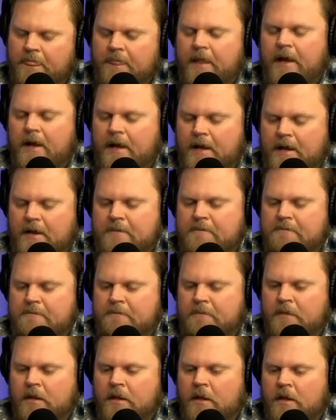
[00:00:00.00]
Uh huh. Mm,
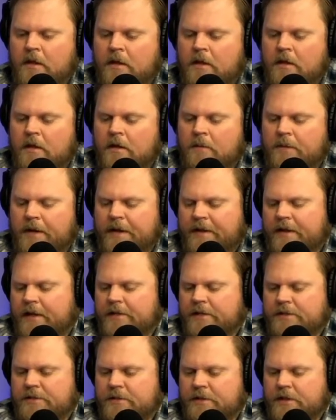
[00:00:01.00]
but I think
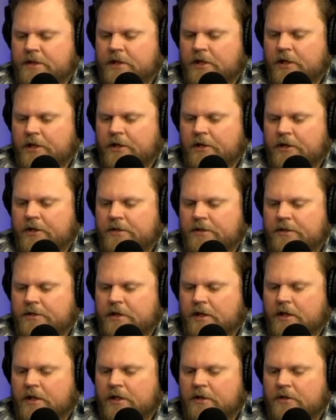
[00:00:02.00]
it's the clearest
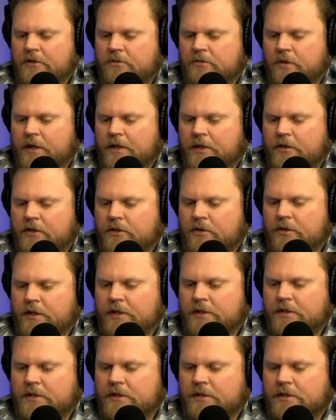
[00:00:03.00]
the clearest way to do it
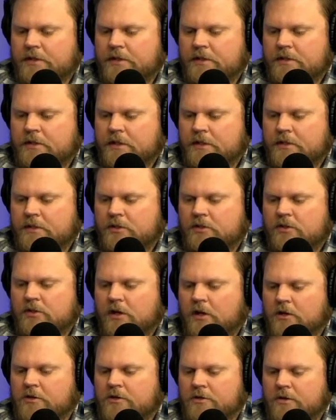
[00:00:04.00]
is to is to
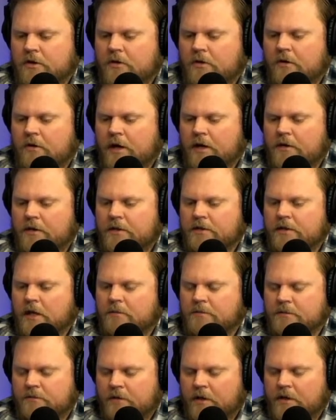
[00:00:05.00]
structure around these
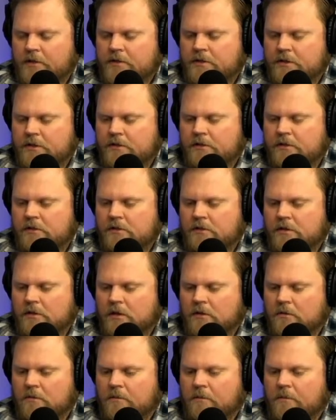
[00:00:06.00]
observations. Okay.
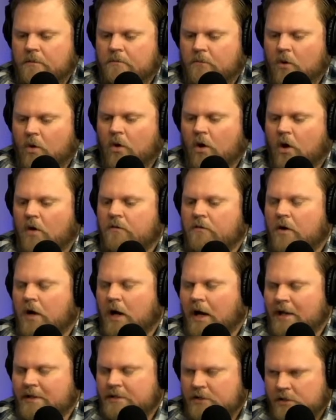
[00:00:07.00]
So, moreover,
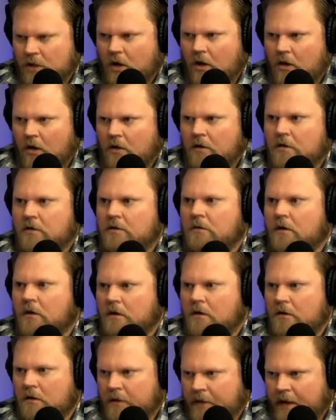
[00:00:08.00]
I saw
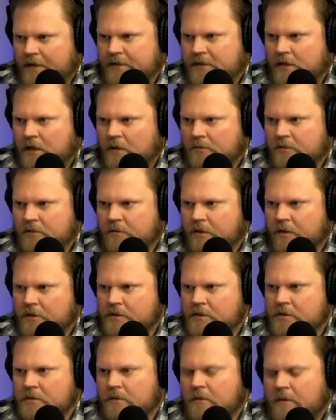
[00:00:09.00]
mm-hmm. that's an
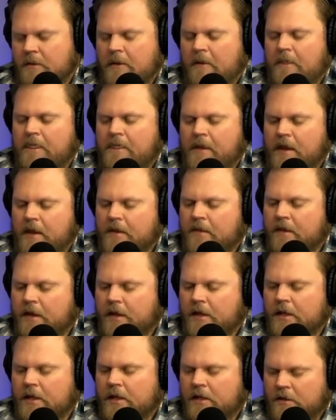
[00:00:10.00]
observation, mm-hmm. and
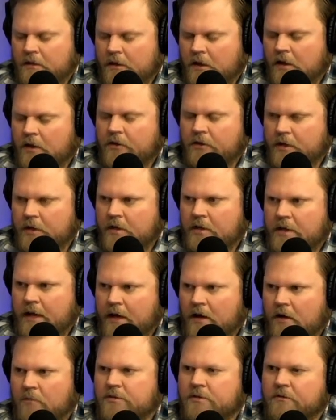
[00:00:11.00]
then underneath that
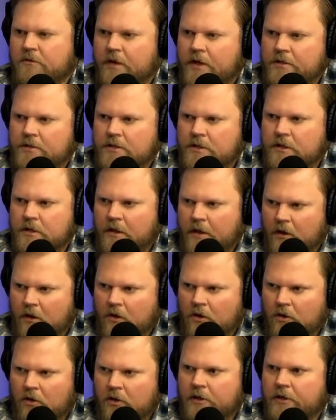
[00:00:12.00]
observation, there
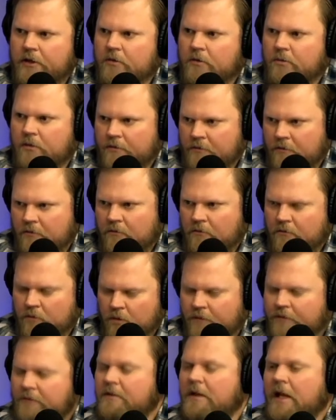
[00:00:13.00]
are clear ref-
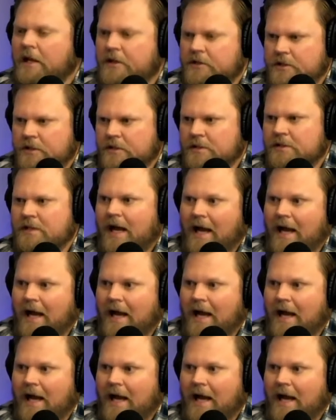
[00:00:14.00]
reflections.